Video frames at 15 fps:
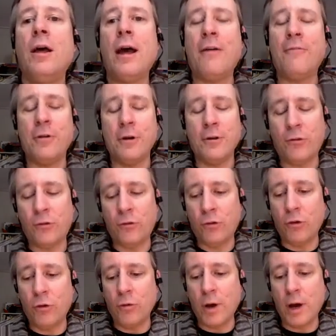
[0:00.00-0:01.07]
efforts
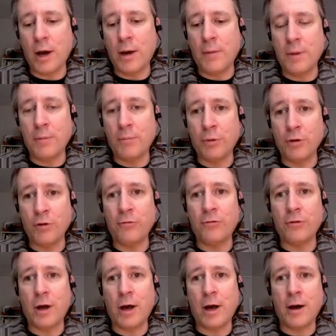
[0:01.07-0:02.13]
to improve
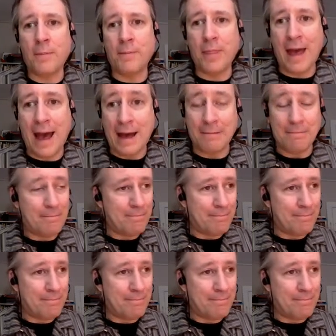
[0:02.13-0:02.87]
that.